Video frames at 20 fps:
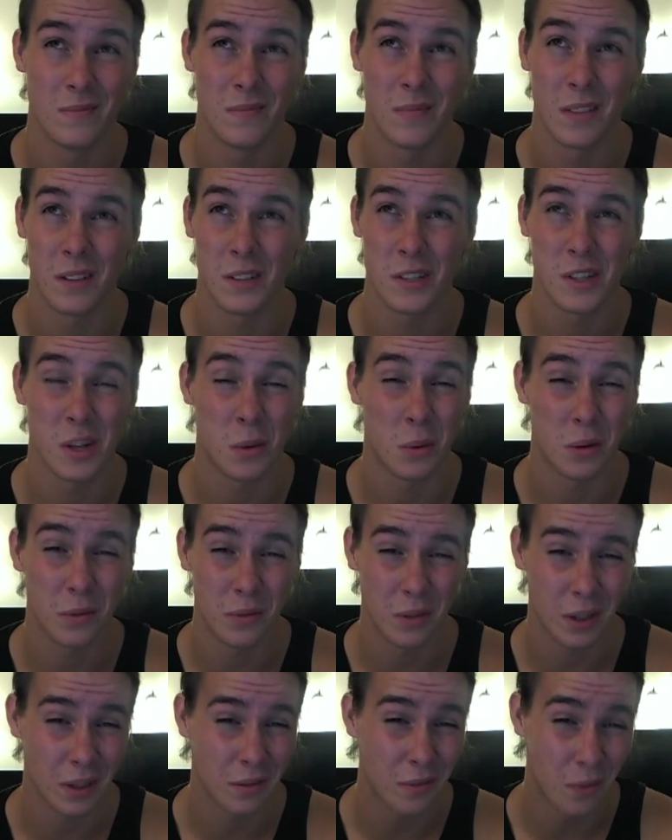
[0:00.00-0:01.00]
just saw one for
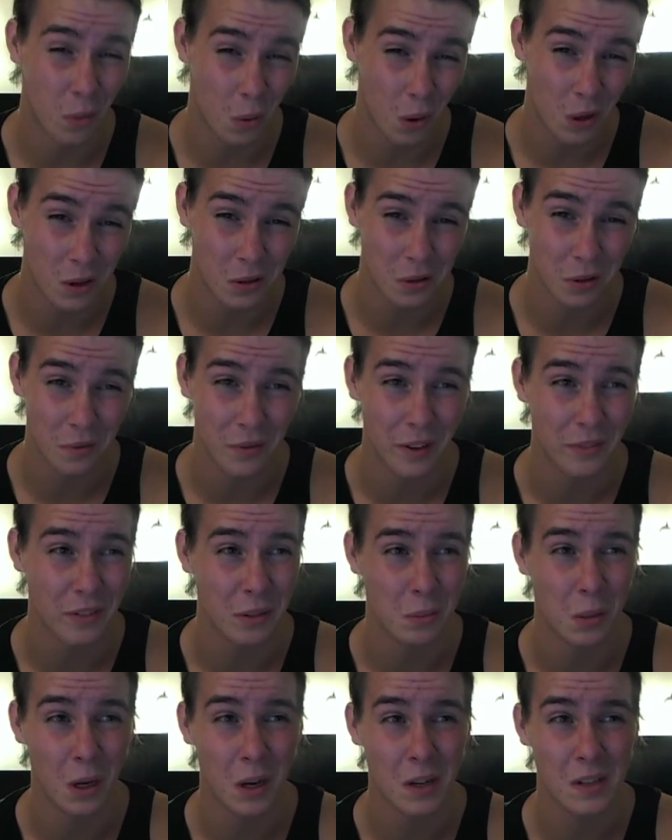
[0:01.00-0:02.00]
like
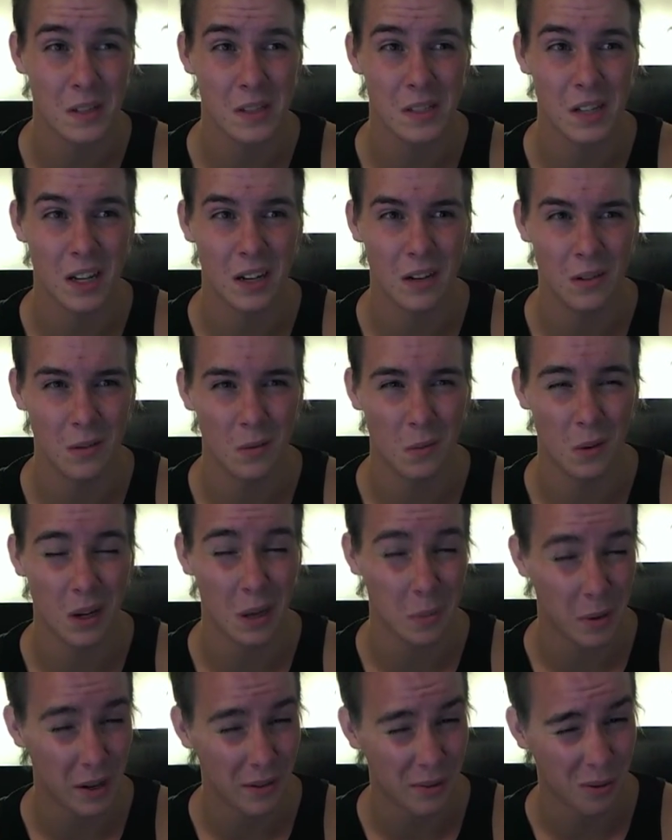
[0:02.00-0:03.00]
$450, and would I
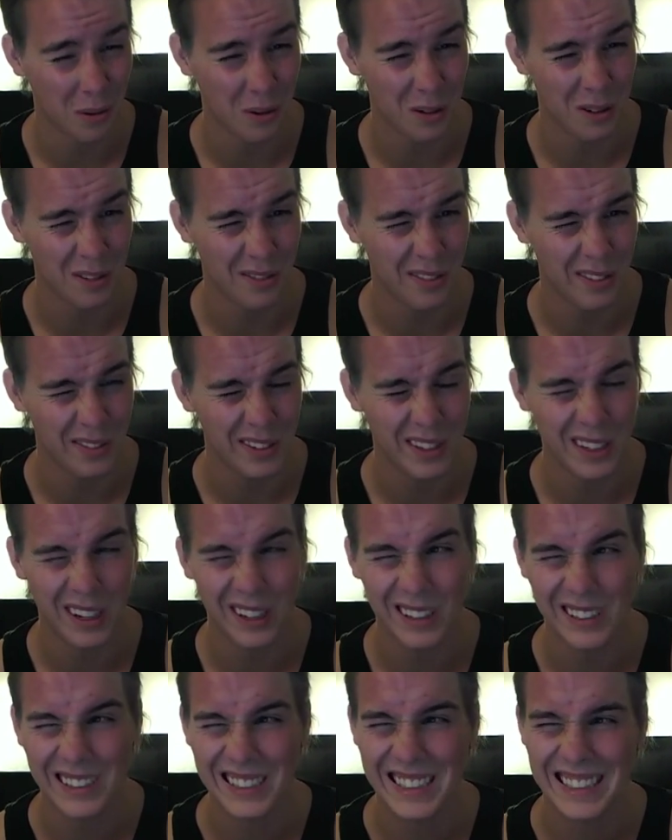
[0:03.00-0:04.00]
pay
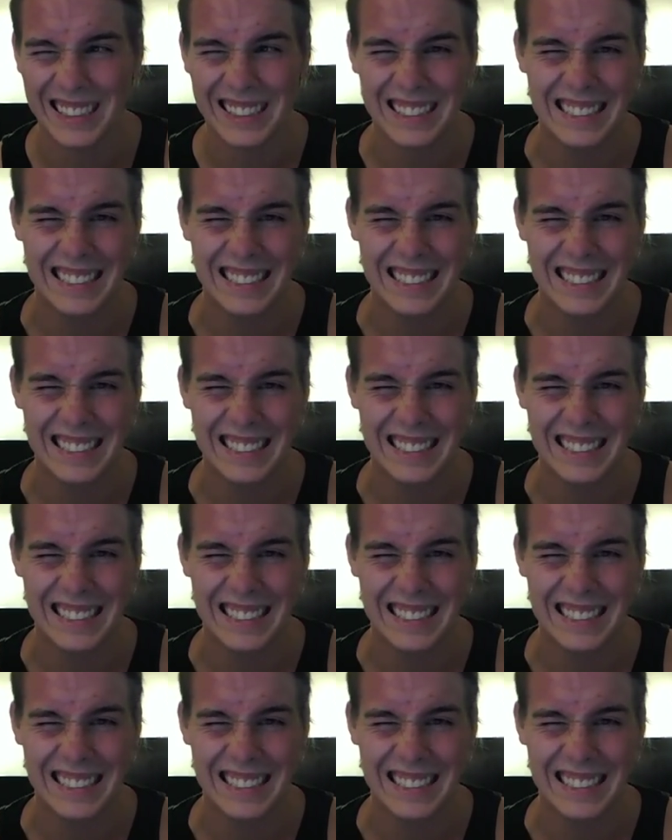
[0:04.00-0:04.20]
$450?